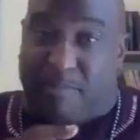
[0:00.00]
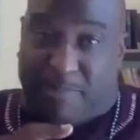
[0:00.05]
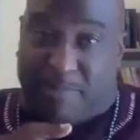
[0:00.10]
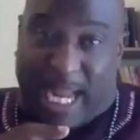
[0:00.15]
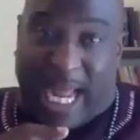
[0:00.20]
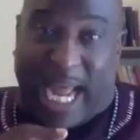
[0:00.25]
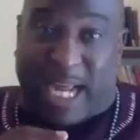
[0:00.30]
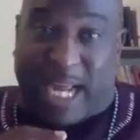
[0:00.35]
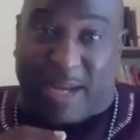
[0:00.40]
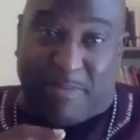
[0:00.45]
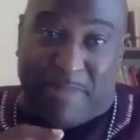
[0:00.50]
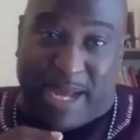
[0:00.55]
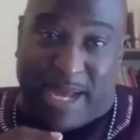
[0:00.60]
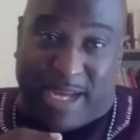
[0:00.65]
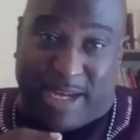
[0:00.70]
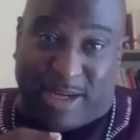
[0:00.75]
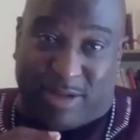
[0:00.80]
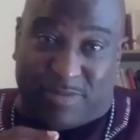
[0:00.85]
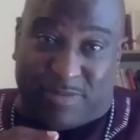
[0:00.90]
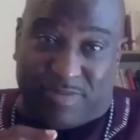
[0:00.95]
Black men
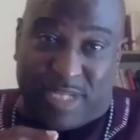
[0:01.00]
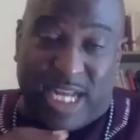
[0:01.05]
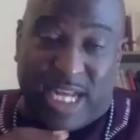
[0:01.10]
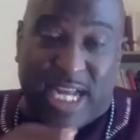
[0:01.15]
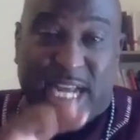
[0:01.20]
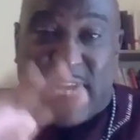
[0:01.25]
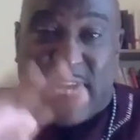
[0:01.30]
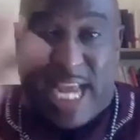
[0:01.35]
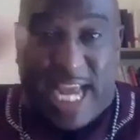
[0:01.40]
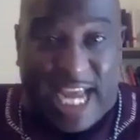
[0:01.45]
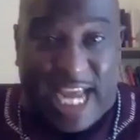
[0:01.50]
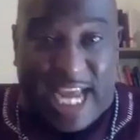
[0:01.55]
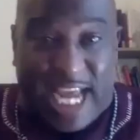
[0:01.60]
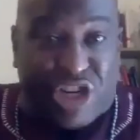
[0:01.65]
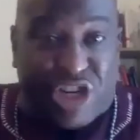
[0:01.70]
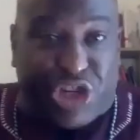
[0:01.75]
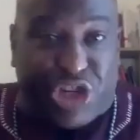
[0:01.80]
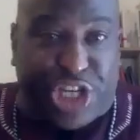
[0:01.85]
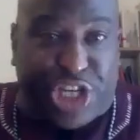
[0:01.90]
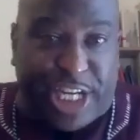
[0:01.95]
and
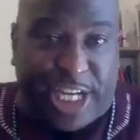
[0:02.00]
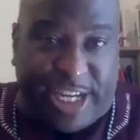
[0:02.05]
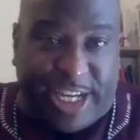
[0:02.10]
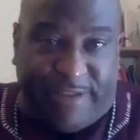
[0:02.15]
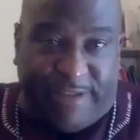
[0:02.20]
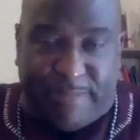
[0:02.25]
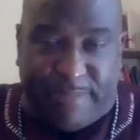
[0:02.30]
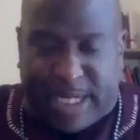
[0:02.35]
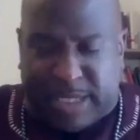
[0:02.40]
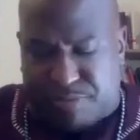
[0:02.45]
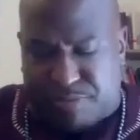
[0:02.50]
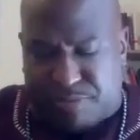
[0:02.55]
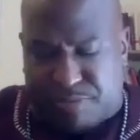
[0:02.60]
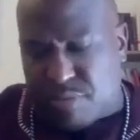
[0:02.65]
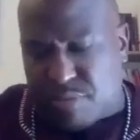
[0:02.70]
achievement